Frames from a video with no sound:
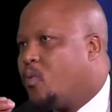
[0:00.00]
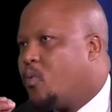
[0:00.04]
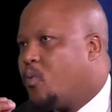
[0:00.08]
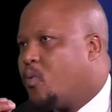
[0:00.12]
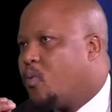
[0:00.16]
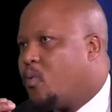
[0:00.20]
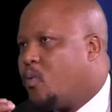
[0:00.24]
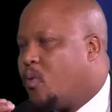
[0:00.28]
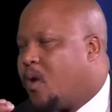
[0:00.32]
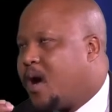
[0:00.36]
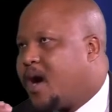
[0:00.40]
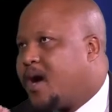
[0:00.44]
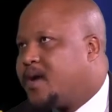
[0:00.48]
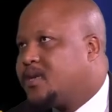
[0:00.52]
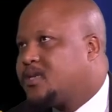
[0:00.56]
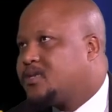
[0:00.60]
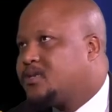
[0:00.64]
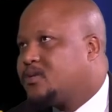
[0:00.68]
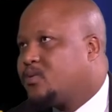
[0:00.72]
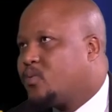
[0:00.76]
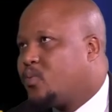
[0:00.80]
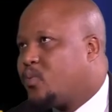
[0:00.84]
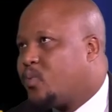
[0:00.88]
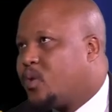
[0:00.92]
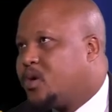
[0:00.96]

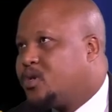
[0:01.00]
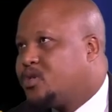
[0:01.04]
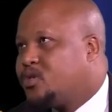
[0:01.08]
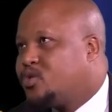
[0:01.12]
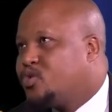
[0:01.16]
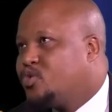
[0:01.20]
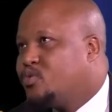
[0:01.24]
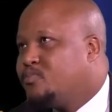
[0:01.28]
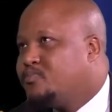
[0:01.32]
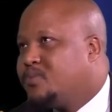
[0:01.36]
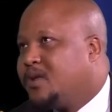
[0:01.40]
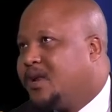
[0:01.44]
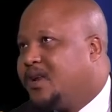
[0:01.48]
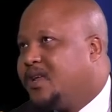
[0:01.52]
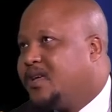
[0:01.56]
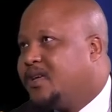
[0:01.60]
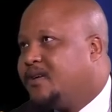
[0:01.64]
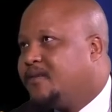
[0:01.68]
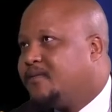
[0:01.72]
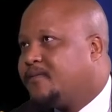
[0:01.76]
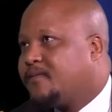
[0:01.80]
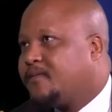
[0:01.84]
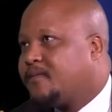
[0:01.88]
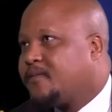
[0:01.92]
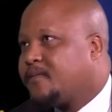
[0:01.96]
What what do you
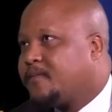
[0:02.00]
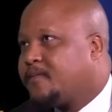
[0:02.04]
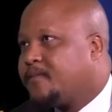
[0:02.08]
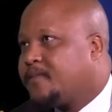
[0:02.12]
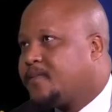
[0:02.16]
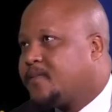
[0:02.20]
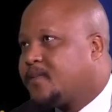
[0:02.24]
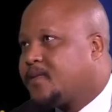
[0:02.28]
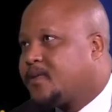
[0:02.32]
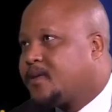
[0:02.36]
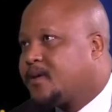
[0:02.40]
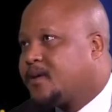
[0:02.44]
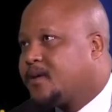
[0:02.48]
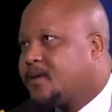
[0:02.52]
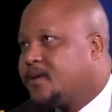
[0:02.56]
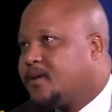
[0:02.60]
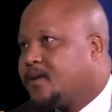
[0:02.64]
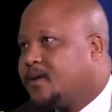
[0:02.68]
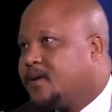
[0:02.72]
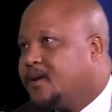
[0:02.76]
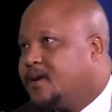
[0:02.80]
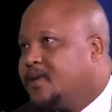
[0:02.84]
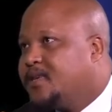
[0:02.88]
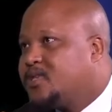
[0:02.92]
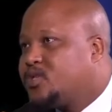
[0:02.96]
believe
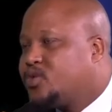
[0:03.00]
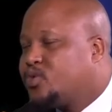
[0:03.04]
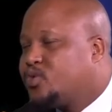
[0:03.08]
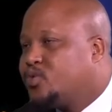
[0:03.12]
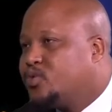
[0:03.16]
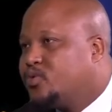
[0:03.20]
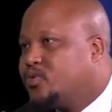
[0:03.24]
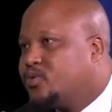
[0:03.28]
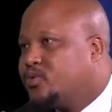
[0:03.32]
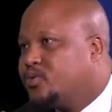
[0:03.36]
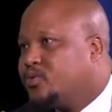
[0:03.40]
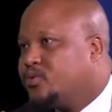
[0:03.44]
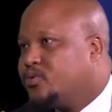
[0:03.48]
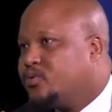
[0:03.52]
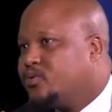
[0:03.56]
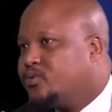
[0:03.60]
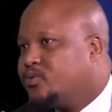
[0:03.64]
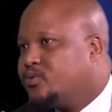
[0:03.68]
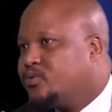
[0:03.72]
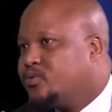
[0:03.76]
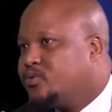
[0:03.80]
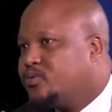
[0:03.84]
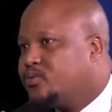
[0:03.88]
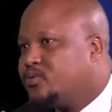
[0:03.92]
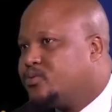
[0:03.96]
needs to
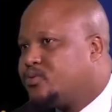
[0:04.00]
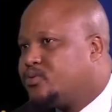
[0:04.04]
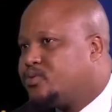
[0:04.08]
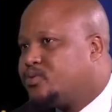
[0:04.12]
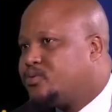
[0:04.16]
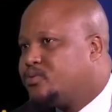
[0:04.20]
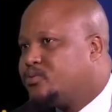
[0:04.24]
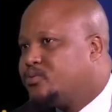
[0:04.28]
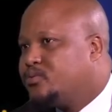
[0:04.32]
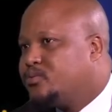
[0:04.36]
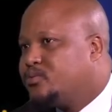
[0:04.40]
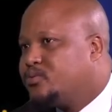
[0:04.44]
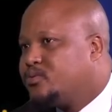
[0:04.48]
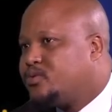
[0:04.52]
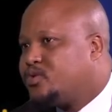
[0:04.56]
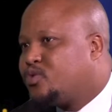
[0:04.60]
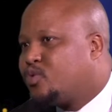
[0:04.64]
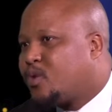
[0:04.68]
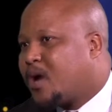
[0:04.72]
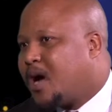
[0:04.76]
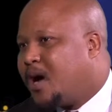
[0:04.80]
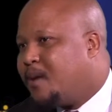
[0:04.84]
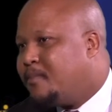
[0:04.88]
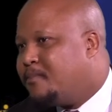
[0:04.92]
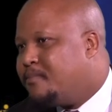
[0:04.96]

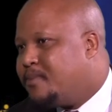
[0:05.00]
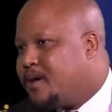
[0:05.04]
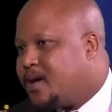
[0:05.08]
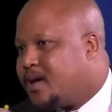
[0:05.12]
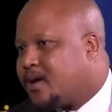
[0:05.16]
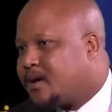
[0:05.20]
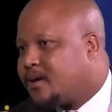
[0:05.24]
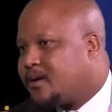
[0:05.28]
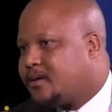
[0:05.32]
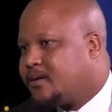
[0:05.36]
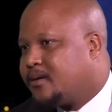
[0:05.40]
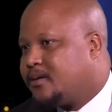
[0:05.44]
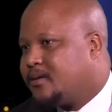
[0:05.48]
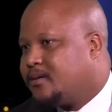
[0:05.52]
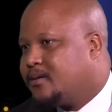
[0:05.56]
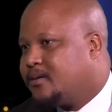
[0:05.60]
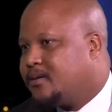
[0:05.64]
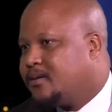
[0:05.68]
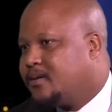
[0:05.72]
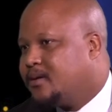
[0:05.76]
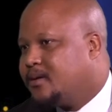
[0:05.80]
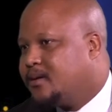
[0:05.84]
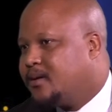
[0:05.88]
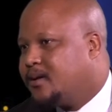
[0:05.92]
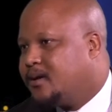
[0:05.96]
to come back
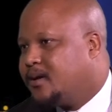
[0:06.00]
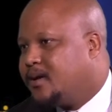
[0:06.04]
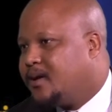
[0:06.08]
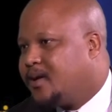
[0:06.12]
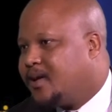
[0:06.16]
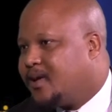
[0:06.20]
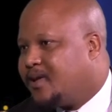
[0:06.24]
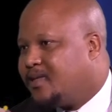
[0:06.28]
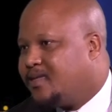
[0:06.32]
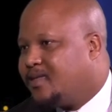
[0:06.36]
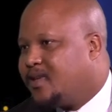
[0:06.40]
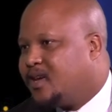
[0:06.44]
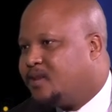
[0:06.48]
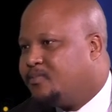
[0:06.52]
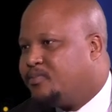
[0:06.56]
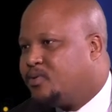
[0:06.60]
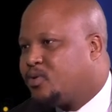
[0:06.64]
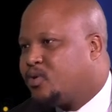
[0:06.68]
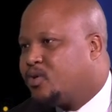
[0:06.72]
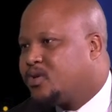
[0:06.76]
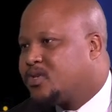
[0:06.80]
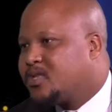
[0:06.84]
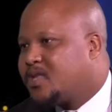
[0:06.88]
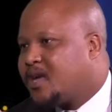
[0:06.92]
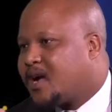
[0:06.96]
in that?
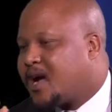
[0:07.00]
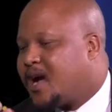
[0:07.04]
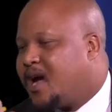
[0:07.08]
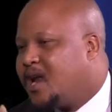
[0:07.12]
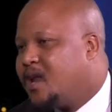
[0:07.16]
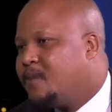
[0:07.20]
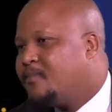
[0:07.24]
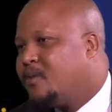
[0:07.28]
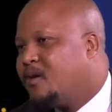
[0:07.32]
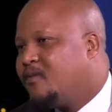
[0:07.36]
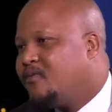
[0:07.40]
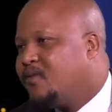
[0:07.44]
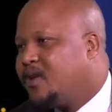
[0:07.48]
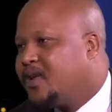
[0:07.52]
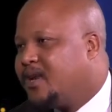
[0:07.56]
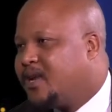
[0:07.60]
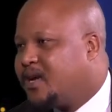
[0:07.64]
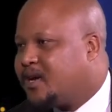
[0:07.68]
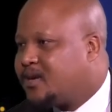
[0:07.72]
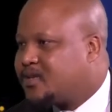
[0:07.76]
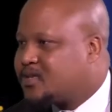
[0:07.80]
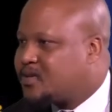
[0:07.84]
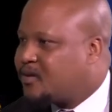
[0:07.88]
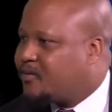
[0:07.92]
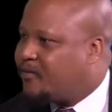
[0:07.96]
Because the caliber of
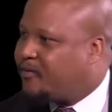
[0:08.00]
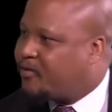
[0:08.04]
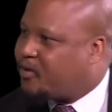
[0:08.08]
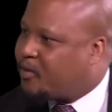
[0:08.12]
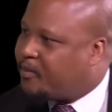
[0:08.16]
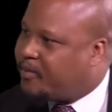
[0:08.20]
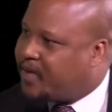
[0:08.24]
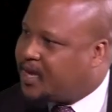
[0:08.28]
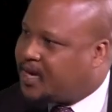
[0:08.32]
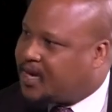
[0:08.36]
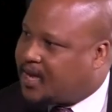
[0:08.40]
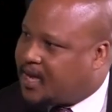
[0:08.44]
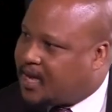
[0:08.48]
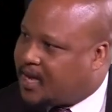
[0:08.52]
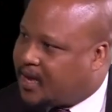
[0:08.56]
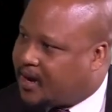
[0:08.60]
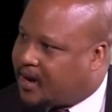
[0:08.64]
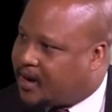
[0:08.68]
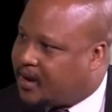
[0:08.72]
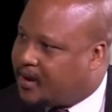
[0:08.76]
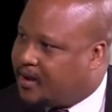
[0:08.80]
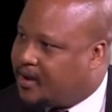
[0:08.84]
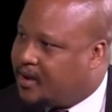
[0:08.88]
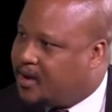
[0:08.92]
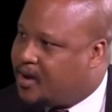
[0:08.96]
leaders from that
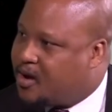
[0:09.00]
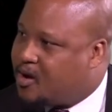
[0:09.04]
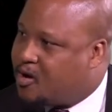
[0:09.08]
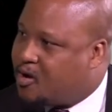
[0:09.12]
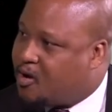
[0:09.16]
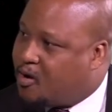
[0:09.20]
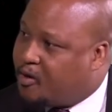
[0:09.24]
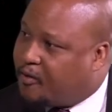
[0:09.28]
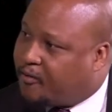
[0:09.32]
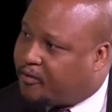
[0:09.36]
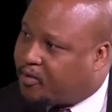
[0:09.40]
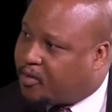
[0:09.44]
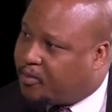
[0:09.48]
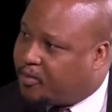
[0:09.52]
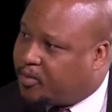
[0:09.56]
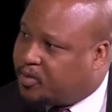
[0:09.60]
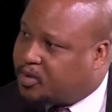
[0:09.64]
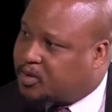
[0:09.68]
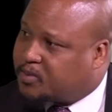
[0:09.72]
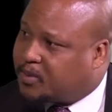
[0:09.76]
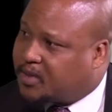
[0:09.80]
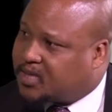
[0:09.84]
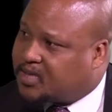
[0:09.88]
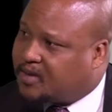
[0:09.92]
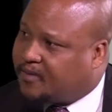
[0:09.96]
era or from
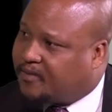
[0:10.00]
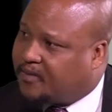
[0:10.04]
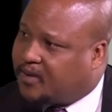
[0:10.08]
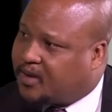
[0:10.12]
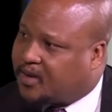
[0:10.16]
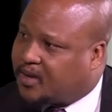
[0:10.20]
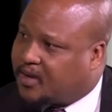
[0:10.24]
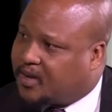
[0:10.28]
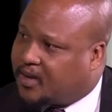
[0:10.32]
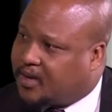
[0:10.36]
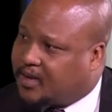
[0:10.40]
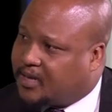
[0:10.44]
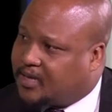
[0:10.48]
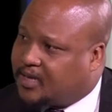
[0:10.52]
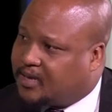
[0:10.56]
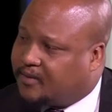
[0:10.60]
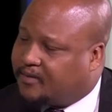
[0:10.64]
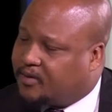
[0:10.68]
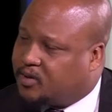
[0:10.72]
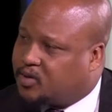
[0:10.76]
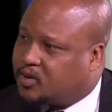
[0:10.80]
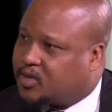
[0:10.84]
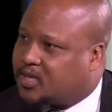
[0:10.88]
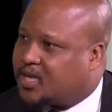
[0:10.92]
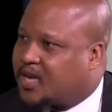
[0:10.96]
those specific uh,
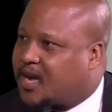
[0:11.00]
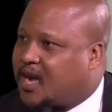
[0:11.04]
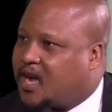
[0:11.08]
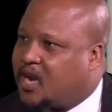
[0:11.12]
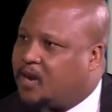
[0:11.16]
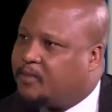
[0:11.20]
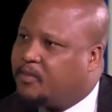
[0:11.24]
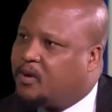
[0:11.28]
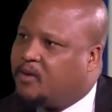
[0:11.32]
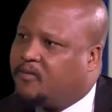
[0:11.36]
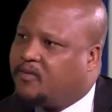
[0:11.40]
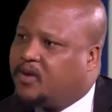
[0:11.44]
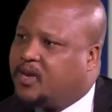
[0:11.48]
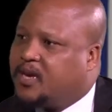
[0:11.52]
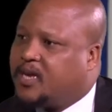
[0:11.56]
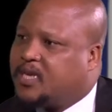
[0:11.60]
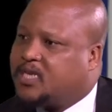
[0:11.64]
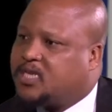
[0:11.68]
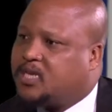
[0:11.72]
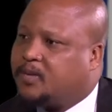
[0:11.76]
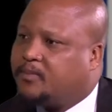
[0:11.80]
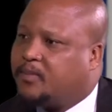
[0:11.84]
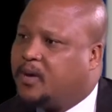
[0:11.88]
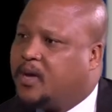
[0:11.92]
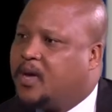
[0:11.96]
individuals, the caliber of
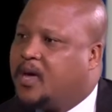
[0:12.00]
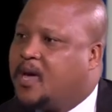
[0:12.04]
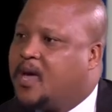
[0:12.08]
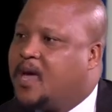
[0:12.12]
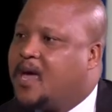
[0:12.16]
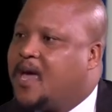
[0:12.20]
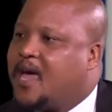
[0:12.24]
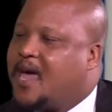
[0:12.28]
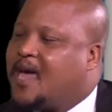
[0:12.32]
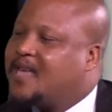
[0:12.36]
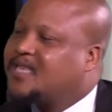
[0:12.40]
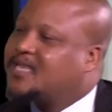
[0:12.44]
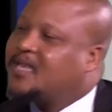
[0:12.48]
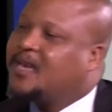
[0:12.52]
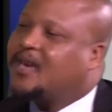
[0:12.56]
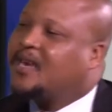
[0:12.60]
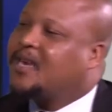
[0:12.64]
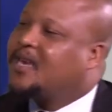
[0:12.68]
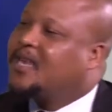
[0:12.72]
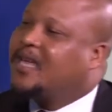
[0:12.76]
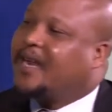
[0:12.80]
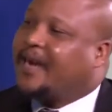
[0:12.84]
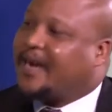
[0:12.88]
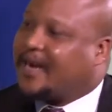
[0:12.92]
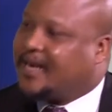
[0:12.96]
leadership hasn't
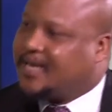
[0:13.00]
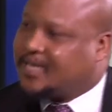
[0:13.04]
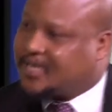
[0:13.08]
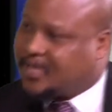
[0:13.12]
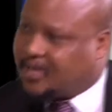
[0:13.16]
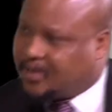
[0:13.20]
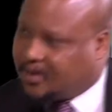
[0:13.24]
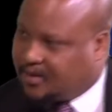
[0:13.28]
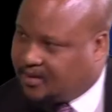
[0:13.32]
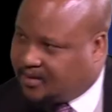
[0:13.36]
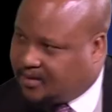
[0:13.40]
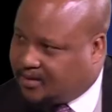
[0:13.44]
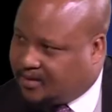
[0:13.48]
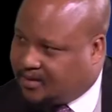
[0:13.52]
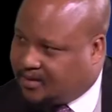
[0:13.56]
really risen